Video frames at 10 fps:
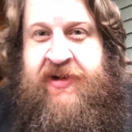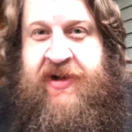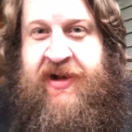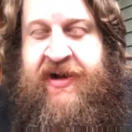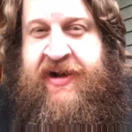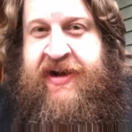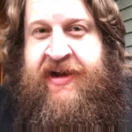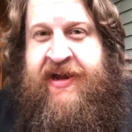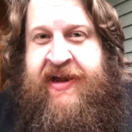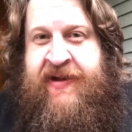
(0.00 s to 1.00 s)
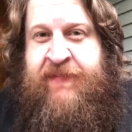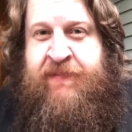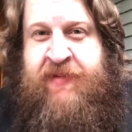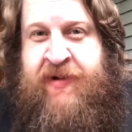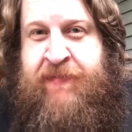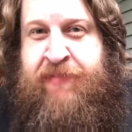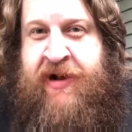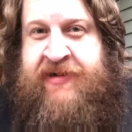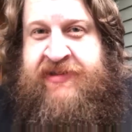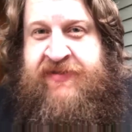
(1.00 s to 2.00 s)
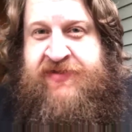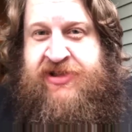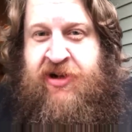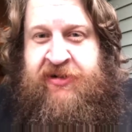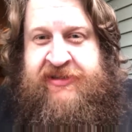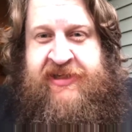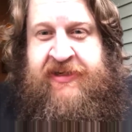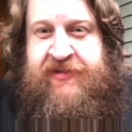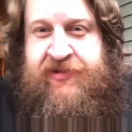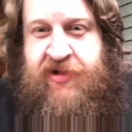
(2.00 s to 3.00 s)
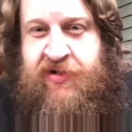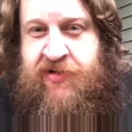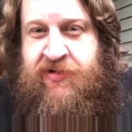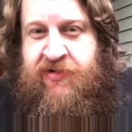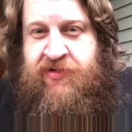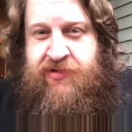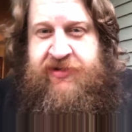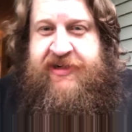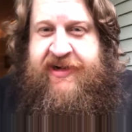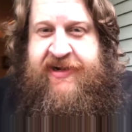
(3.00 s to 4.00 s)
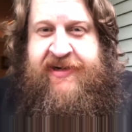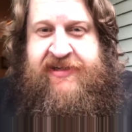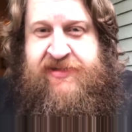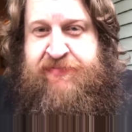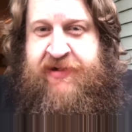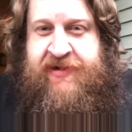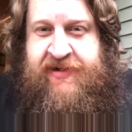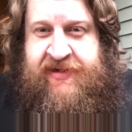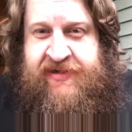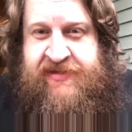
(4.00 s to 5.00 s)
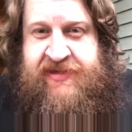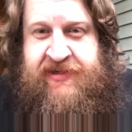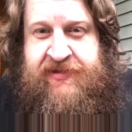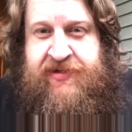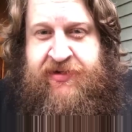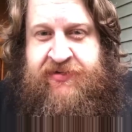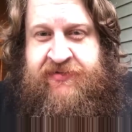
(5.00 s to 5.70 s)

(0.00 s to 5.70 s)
I am a pot of saltito. Despacito.